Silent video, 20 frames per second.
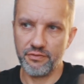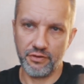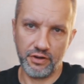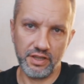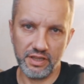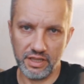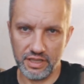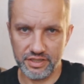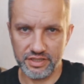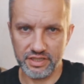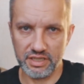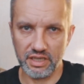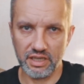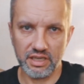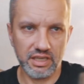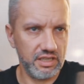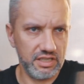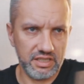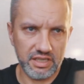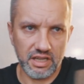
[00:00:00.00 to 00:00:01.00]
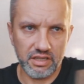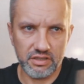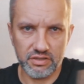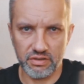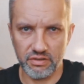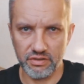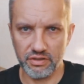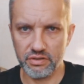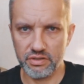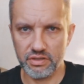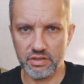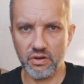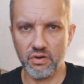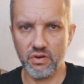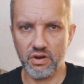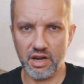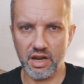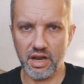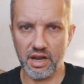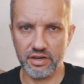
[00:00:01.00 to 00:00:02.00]
freelancing. It is also not so
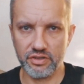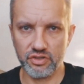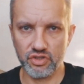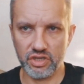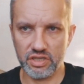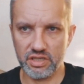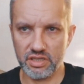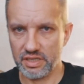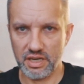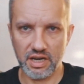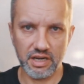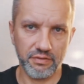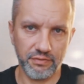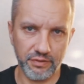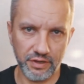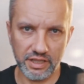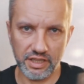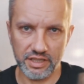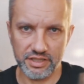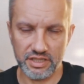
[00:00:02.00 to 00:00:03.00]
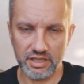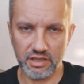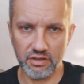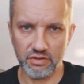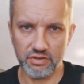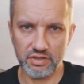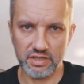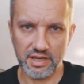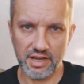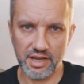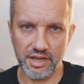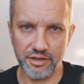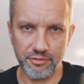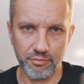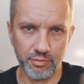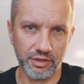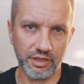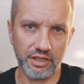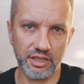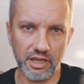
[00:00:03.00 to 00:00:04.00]
hard. Just start freelancing on site,
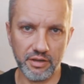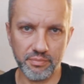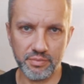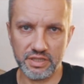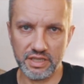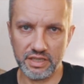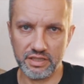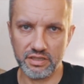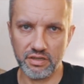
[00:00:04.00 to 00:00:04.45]
build apps and